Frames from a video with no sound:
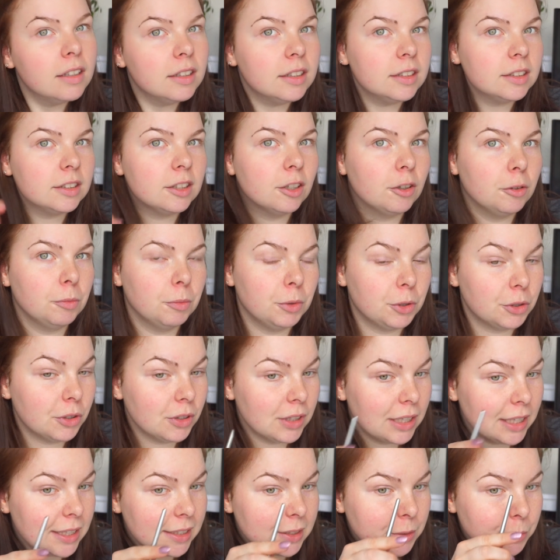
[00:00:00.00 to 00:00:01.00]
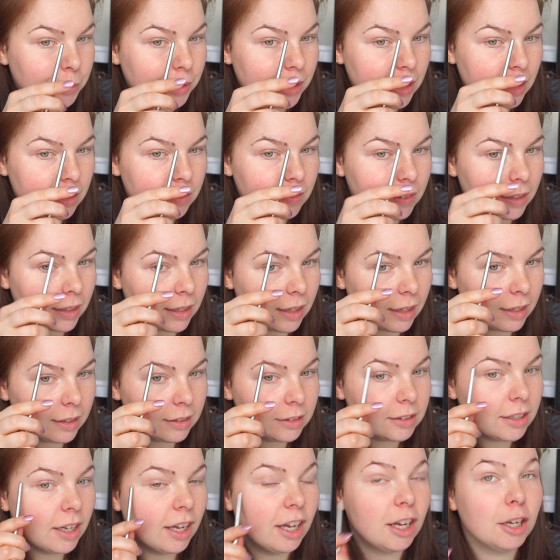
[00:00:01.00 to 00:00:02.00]
So more or less we have a
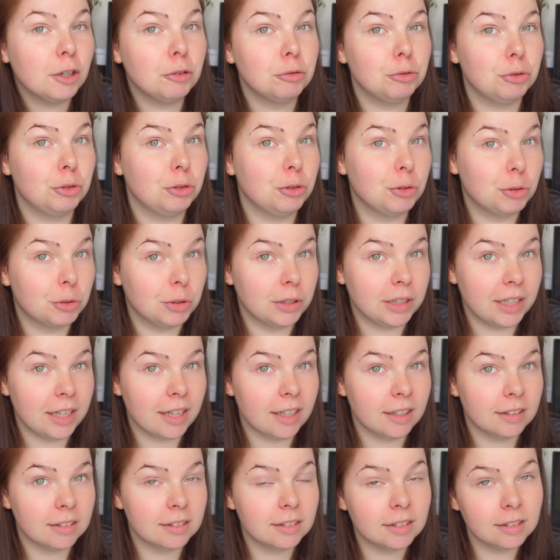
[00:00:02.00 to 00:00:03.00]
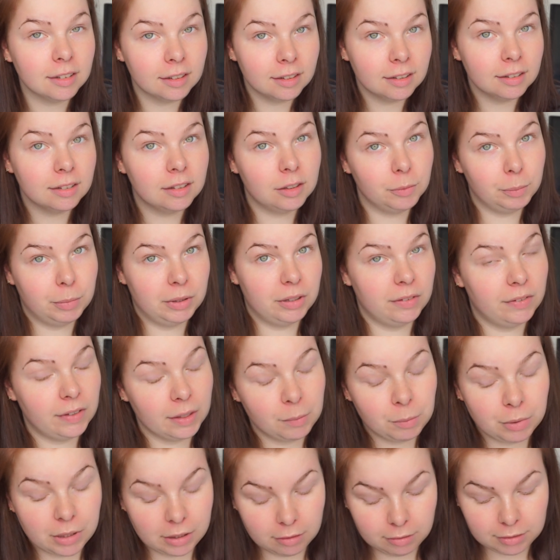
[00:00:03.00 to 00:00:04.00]
guide how to create the
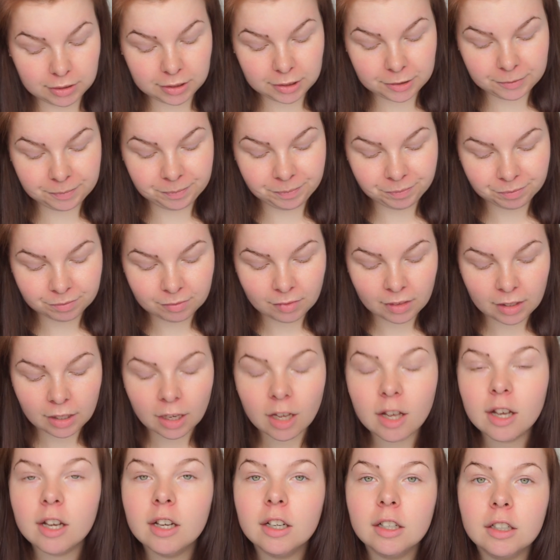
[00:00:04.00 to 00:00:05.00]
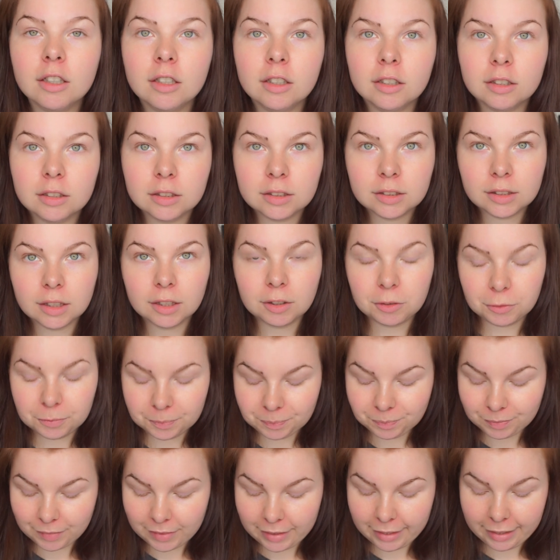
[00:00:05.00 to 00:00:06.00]
perfect brows. So
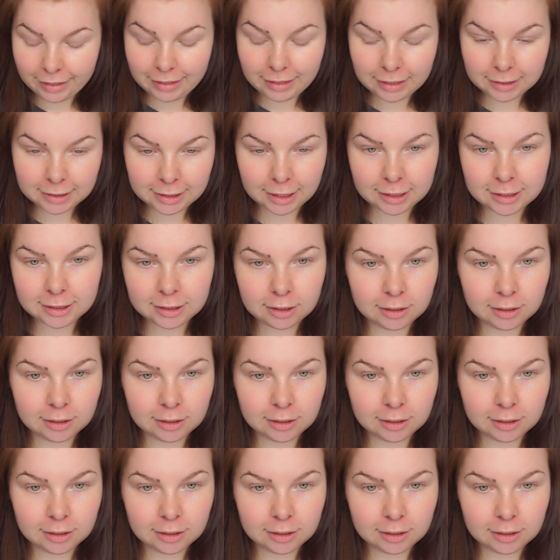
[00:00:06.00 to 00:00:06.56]
let's get